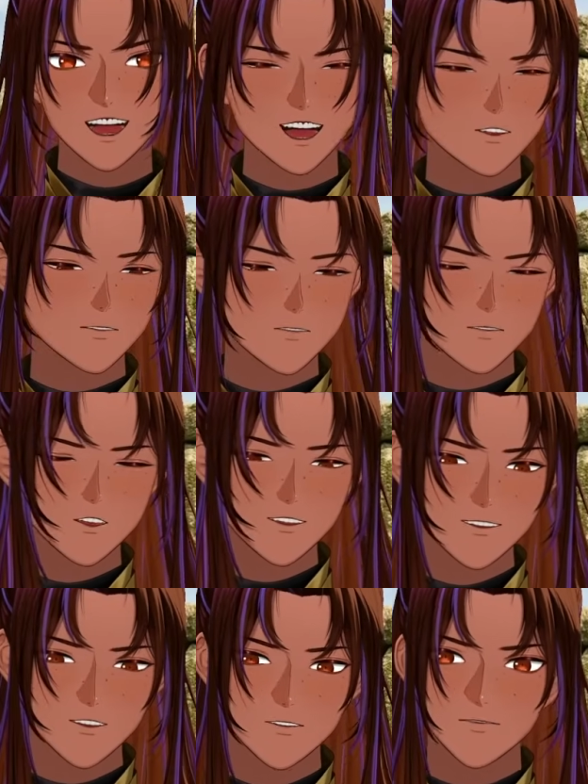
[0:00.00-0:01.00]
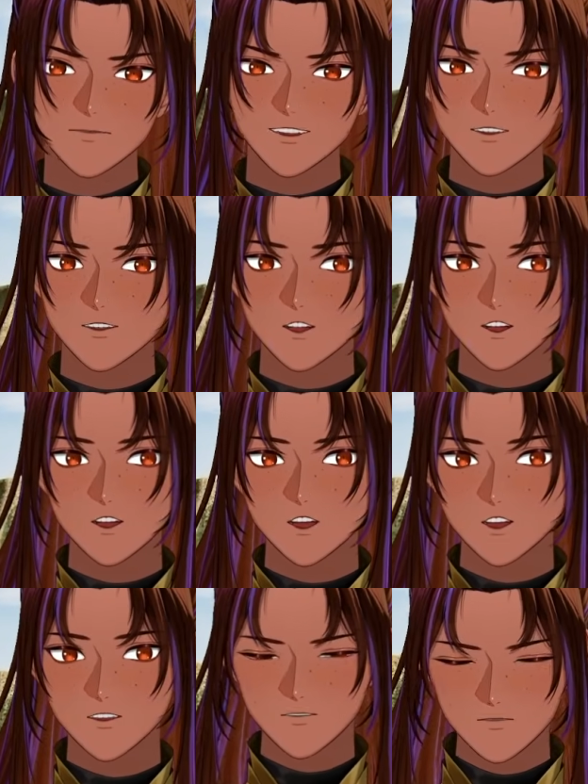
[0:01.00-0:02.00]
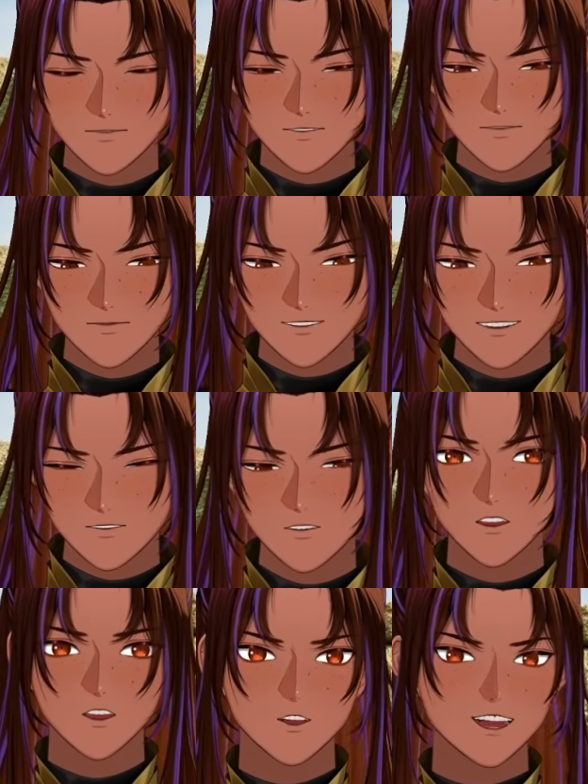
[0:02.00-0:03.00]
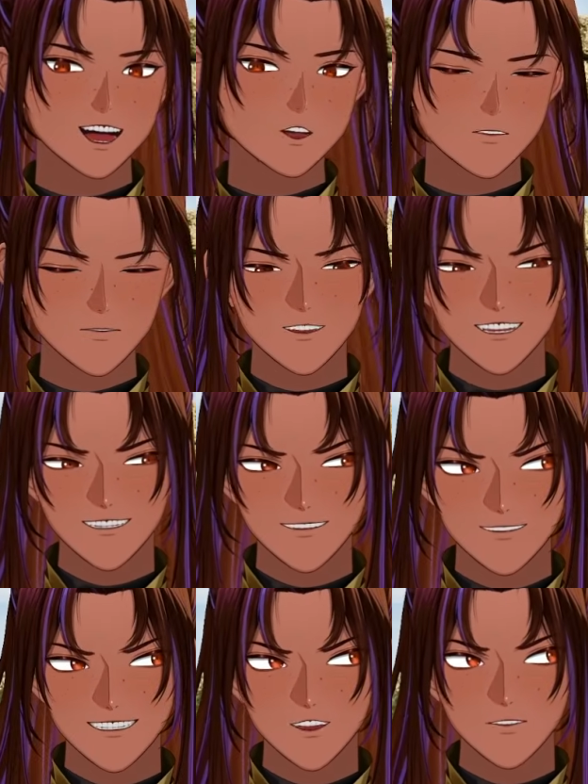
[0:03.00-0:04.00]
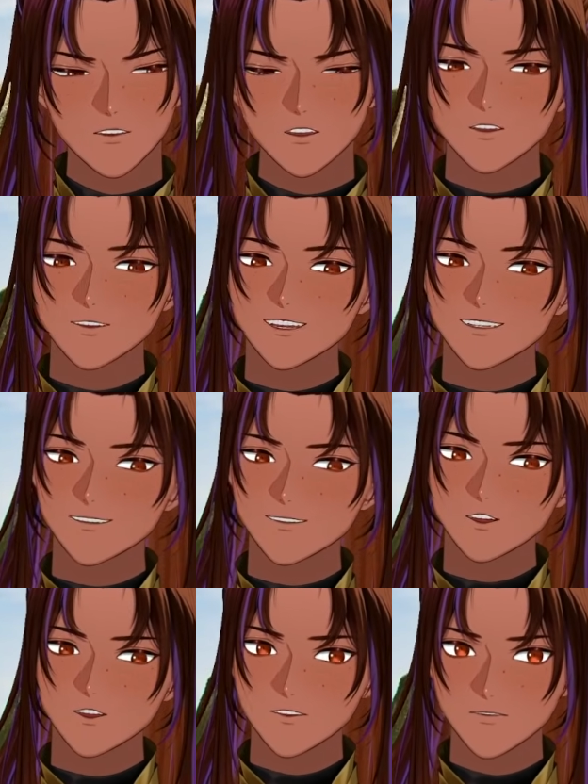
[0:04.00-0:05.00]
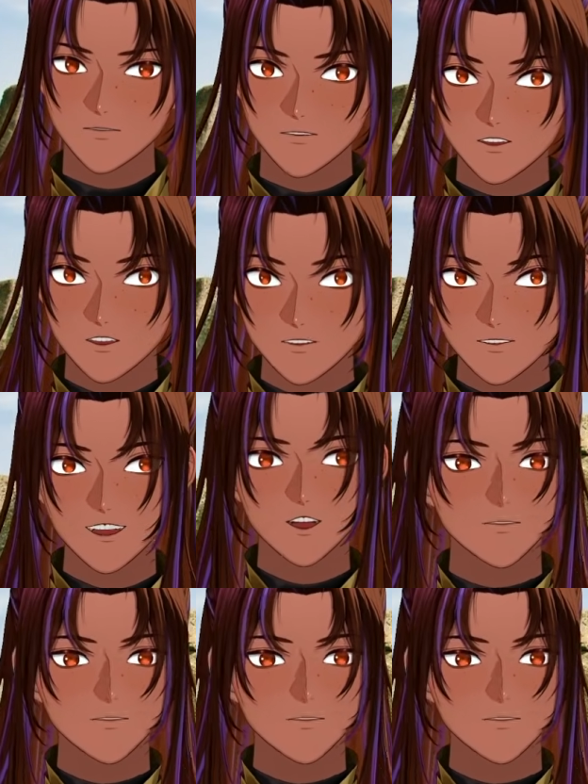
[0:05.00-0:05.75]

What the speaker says: Everyone on there makes a reflex or acrobatic save or gets knocked prone.